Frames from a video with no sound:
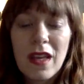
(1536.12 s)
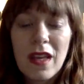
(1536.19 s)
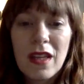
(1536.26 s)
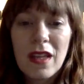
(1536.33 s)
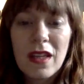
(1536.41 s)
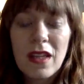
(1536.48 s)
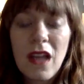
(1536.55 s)

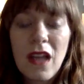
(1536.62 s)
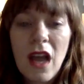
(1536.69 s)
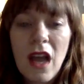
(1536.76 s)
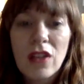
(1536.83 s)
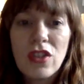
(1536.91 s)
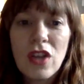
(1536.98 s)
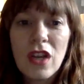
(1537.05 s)

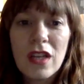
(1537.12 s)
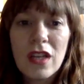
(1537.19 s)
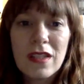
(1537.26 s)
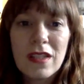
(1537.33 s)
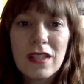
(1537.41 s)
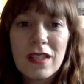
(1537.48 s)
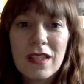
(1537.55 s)
Not
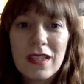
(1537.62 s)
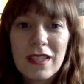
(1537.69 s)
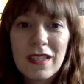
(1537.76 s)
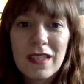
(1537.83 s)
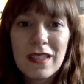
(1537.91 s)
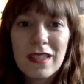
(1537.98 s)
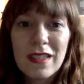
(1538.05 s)
just,
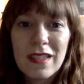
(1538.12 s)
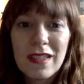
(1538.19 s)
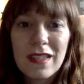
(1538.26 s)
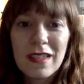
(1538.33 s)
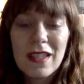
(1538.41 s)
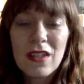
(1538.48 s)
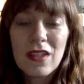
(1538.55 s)

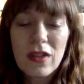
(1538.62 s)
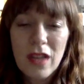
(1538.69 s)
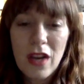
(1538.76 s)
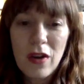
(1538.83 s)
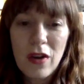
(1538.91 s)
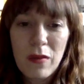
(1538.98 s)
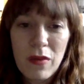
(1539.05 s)
it's all
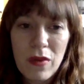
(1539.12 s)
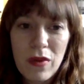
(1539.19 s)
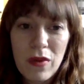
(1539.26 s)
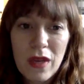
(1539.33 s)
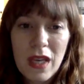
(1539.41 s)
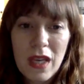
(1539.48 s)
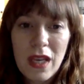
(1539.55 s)

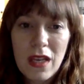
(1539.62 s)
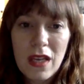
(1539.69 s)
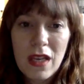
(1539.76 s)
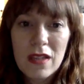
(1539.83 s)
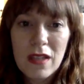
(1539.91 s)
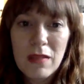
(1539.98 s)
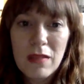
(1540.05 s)
terrible. He
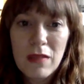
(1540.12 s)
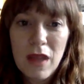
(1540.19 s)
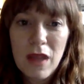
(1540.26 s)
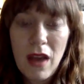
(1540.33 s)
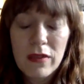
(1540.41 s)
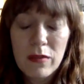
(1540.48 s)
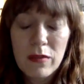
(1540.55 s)
does seem to
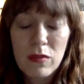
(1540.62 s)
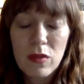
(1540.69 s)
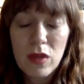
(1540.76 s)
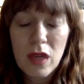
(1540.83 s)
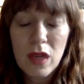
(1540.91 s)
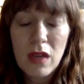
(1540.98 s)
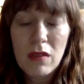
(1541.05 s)
have some
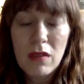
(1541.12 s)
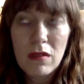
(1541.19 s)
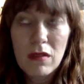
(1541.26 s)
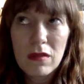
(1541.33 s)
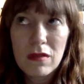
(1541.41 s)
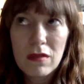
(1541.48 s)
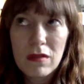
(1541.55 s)
really
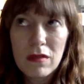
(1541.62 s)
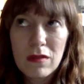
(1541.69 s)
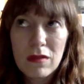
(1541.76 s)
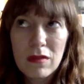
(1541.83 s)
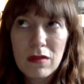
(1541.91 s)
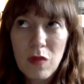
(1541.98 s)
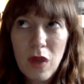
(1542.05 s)

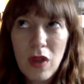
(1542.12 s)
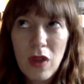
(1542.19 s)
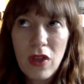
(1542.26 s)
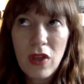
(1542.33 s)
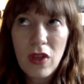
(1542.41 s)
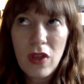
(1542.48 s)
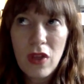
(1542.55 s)
well
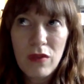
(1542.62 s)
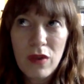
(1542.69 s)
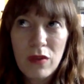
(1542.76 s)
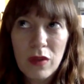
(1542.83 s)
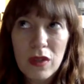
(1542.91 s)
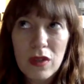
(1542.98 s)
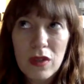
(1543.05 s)
thought of,
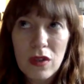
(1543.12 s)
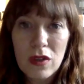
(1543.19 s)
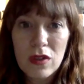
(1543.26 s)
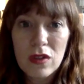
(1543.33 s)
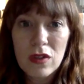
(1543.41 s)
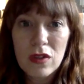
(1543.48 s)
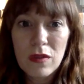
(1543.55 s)
well
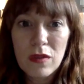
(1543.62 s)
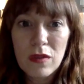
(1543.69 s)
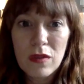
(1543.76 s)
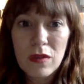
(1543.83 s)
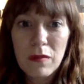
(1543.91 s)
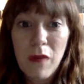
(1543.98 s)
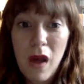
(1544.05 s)
researched
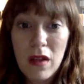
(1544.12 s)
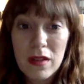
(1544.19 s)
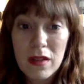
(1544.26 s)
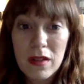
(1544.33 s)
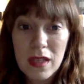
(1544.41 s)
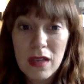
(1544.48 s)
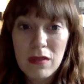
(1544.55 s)

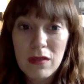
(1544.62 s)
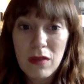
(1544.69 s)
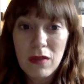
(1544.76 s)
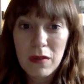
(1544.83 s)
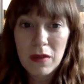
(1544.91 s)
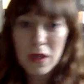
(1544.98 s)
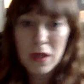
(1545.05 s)
policy
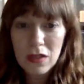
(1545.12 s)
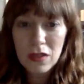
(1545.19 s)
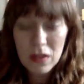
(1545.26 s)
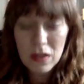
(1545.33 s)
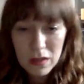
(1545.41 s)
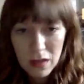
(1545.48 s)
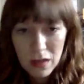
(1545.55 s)
recommendations.